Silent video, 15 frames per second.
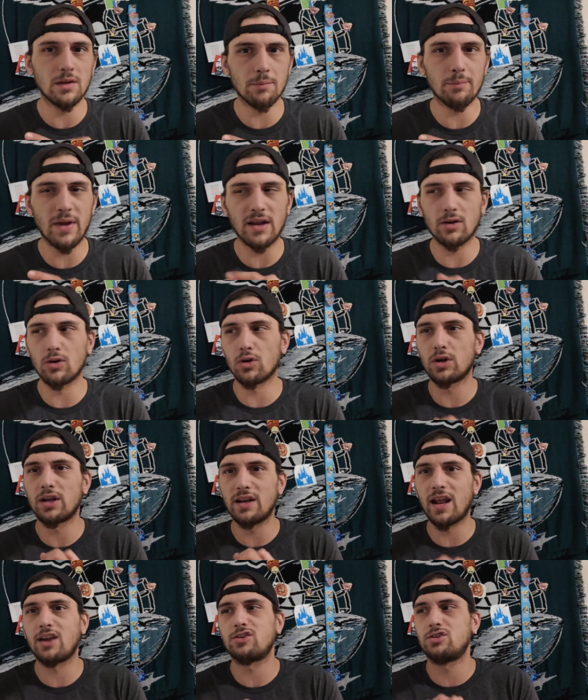better
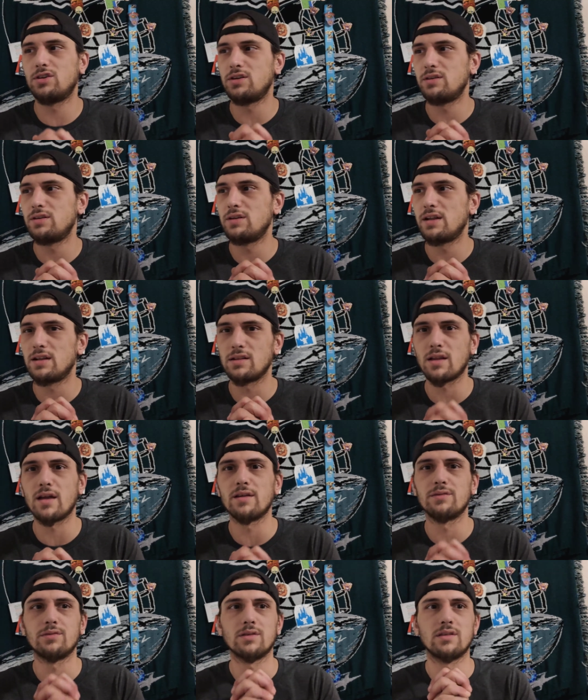connection in
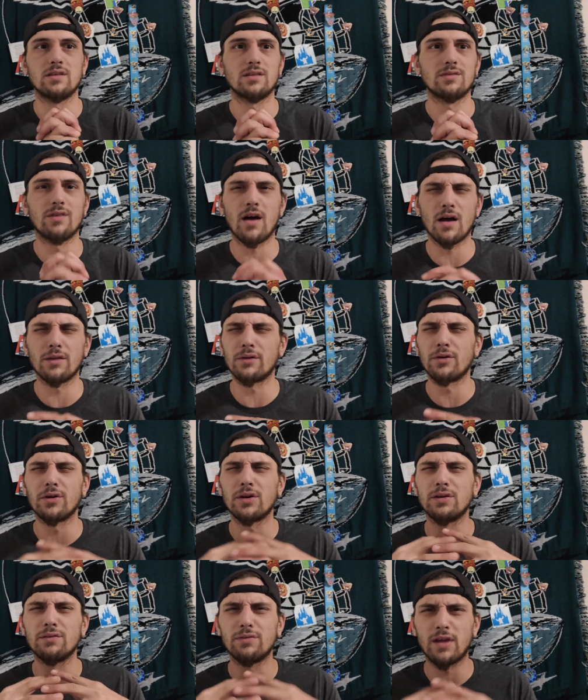life with his
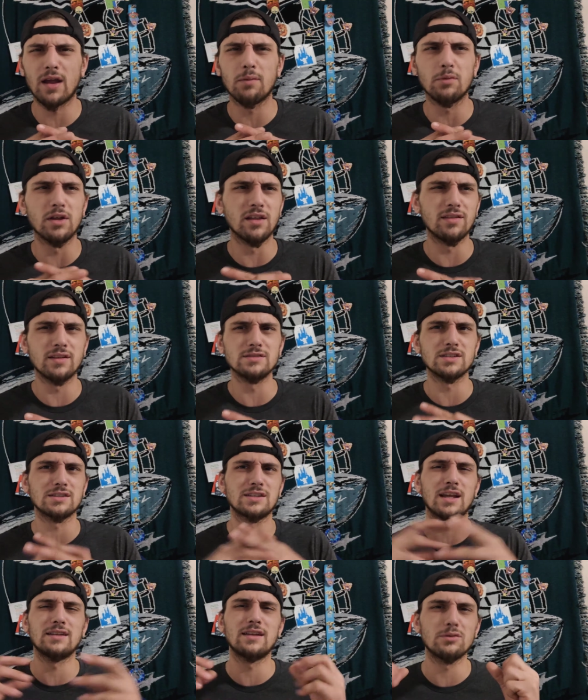father and family and things like that.